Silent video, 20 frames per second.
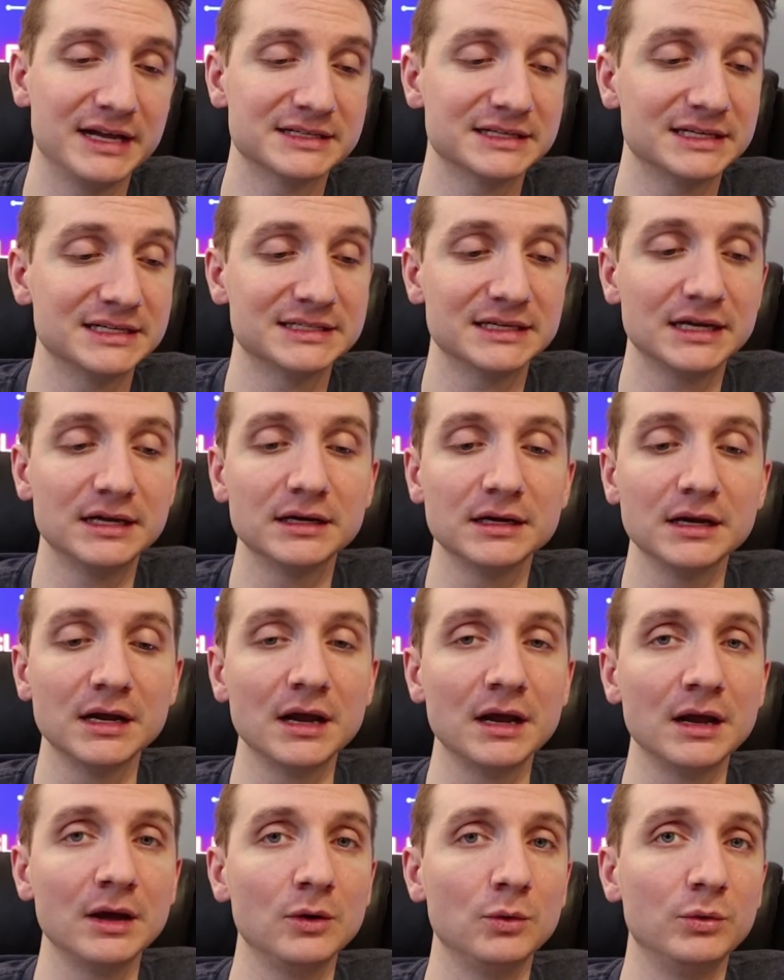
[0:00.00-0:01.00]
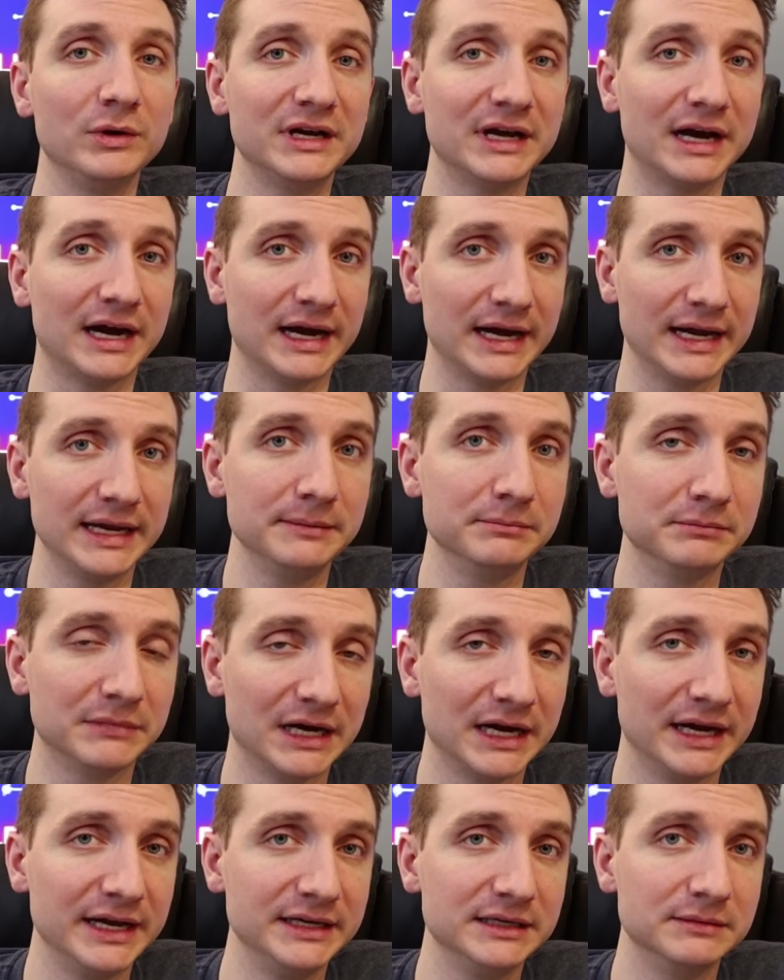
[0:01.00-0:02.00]
As I said, when I
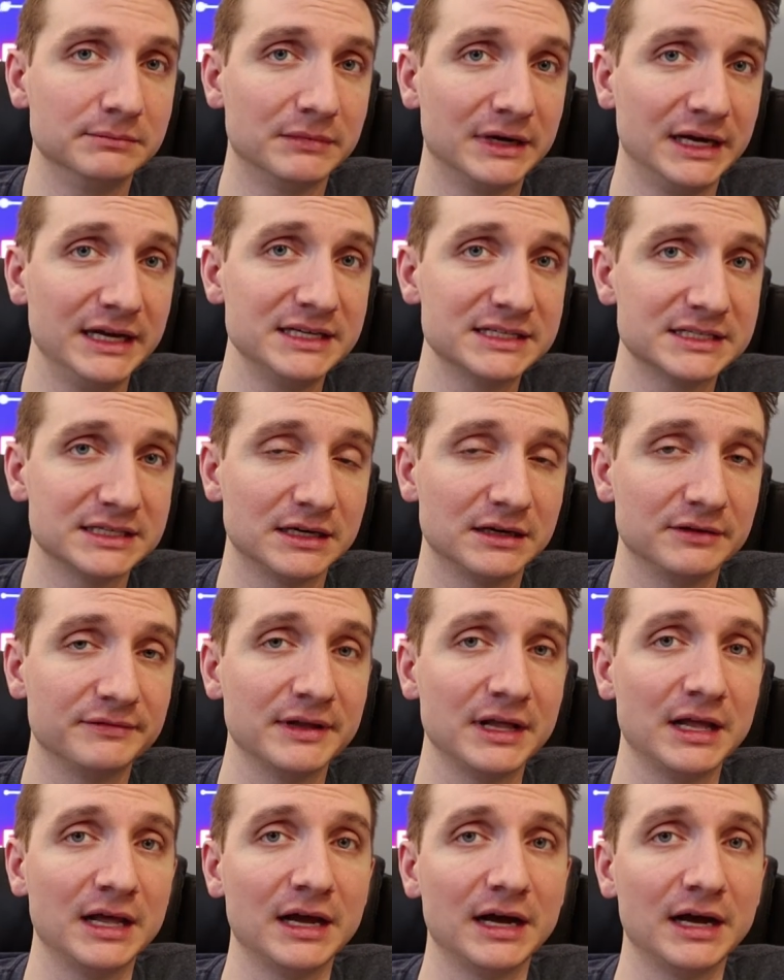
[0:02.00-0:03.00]
mined my stuff,